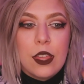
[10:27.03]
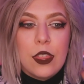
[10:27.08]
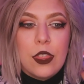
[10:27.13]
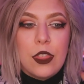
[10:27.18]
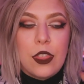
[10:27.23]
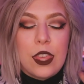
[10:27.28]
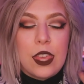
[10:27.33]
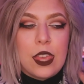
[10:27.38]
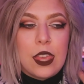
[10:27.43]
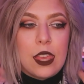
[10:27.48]

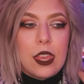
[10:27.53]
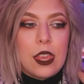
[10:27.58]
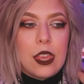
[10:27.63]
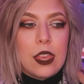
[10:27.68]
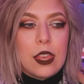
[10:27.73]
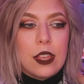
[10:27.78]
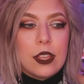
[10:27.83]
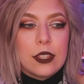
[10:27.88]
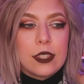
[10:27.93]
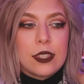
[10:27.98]

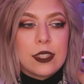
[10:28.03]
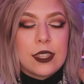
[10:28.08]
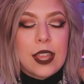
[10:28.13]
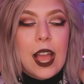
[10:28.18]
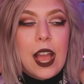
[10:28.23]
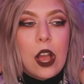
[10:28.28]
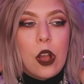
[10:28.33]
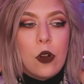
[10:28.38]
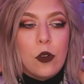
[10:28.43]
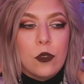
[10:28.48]
the
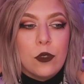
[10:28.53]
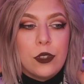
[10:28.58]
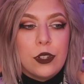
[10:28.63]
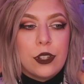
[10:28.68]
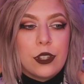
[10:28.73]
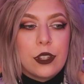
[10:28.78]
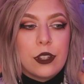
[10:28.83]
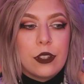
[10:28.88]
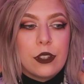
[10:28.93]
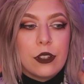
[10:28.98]

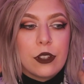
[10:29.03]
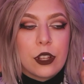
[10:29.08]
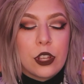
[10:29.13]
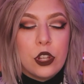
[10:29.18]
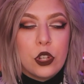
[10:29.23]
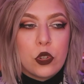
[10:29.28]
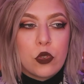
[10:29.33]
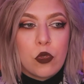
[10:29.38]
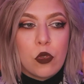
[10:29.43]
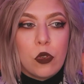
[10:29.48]
sound
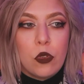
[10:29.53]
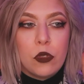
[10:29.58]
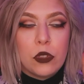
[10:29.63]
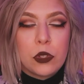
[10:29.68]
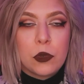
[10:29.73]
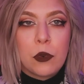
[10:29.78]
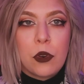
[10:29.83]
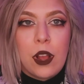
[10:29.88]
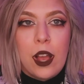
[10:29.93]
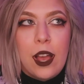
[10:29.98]

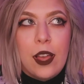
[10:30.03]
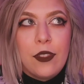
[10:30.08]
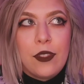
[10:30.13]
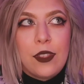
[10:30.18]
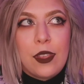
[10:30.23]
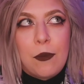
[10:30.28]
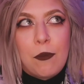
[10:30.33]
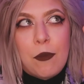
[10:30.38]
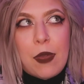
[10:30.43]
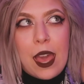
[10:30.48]
controls were on
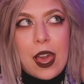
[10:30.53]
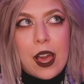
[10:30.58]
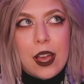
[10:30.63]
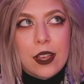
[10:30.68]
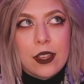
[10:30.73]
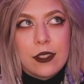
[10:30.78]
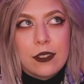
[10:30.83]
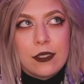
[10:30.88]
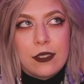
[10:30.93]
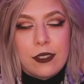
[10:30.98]
the
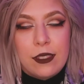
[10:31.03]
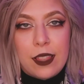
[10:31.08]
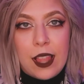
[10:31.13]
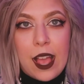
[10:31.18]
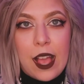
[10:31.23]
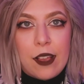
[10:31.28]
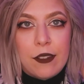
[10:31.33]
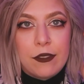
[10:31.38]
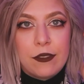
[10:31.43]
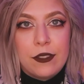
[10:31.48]
back
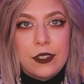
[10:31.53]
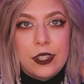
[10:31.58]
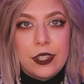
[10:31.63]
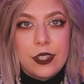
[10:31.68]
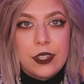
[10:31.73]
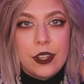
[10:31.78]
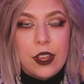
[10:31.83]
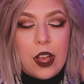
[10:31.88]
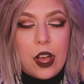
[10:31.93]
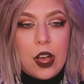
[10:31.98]

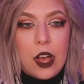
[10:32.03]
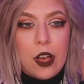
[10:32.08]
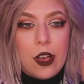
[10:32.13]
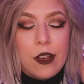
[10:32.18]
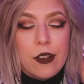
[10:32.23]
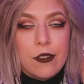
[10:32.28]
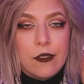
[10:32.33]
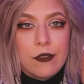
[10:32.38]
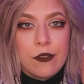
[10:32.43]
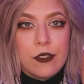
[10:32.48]
left
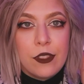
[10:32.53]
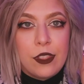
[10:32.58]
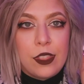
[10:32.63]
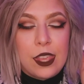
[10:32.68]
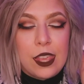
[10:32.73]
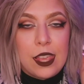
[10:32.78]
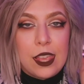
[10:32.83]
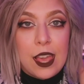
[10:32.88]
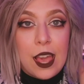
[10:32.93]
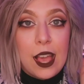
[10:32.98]
of
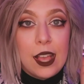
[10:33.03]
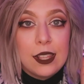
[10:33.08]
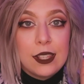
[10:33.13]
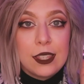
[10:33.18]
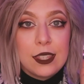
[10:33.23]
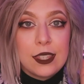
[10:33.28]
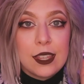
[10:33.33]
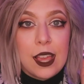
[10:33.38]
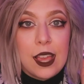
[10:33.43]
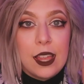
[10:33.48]
the
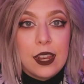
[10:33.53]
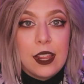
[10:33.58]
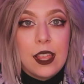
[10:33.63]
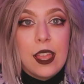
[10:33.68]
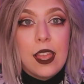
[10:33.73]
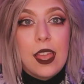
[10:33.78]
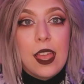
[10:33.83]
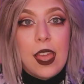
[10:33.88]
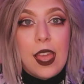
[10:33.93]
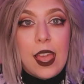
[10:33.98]
headset,
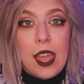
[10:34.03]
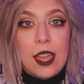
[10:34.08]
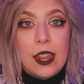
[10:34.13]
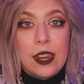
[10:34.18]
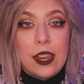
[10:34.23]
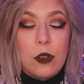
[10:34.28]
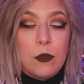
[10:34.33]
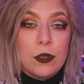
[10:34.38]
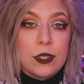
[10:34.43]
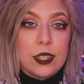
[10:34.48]

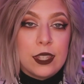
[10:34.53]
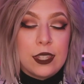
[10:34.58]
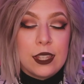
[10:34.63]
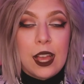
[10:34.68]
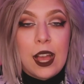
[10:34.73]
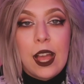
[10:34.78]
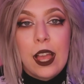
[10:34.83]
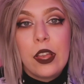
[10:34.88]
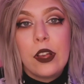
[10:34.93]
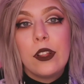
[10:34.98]
and it was a
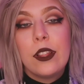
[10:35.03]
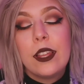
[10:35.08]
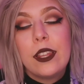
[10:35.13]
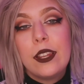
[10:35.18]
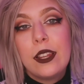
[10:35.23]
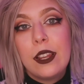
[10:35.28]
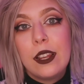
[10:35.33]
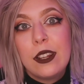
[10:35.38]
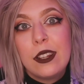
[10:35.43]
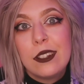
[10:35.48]
dial,
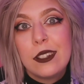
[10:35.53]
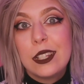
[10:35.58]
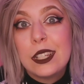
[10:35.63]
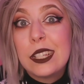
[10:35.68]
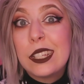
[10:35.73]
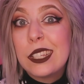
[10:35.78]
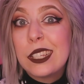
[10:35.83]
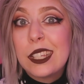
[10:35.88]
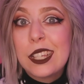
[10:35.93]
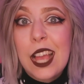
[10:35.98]
and
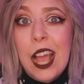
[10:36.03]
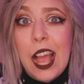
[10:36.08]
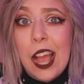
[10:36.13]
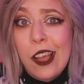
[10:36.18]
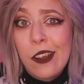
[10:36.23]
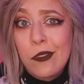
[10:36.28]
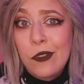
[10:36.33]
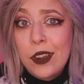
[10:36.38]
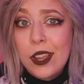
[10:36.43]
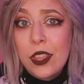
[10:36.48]

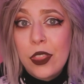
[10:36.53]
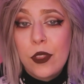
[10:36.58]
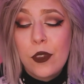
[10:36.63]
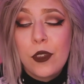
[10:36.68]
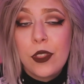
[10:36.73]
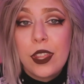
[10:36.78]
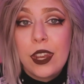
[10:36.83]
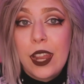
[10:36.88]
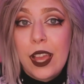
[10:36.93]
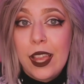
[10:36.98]
halfway
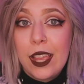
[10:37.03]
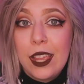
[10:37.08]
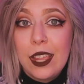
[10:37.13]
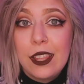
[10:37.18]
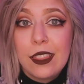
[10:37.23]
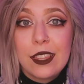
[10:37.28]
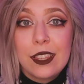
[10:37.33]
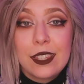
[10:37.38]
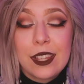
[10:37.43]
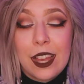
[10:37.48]
through the
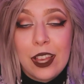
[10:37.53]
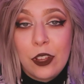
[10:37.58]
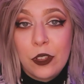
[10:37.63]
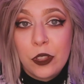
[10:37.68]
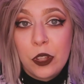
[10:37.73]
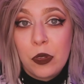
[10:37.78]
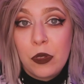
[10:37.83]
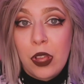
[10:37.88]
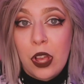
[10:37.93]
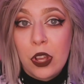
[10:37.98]
night the
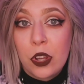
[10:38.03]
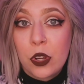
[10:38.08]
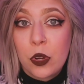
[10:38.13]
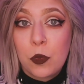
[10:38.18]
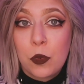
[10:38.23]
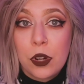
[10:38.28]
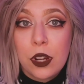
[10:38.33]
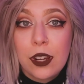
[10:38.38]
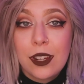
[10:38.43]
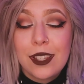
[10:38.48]
dial no longer
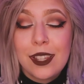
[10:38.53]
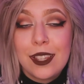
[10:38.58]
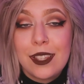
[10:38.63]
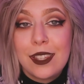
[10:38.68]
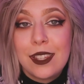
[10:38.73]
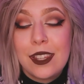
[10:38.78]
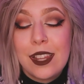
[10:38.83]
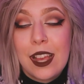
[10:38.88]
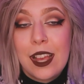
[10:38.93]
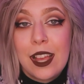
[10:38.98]
worked. It
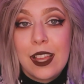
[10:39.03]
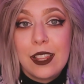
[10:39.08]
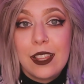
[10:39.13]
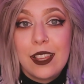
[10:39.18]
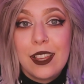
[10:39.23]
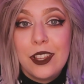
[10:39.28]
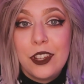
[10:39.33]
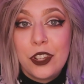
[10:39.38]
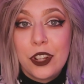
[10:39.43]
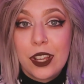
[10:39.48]
did not
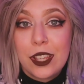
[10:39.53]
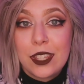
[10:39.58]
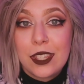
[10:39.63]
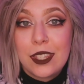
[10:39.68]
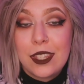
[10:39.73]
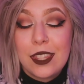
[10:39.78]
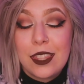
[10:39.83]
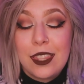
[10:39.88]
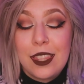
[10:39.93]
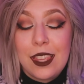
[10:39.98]

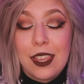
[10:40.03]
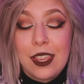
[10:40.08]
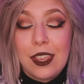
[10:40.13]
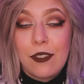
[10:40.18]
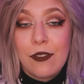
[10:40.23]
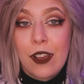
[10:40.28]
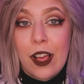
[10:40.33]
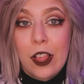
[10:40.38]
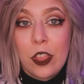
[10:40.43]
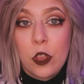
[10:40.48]
adjust
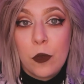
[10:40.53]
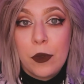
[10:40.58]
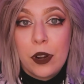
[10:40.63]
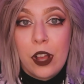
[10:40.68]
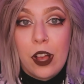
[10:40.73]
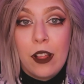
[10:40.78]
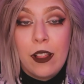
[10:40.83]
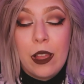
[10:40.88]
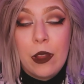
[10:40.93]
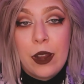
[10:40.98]
the volume at
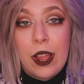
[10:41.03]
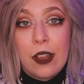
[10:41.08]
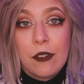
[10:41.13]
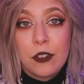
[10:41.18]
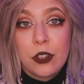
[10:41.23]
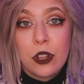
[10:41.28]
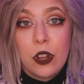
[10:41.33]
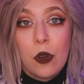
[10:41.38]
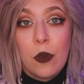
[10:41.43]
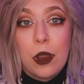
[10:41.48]
all. I would
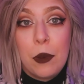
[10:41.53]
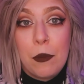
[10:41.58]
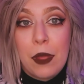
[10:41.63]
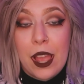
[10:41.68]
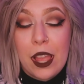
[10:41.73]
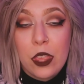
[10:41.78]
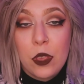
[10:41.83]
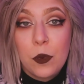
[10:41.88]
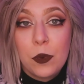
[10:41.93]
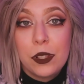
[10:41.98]
have to go in
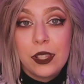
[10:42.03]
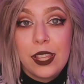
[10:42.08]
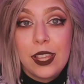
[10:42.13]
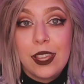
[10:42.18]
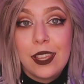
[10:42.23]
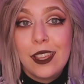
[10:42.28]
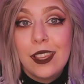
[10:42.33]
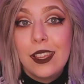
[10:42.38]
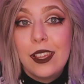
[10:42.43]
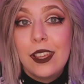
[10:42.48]
manually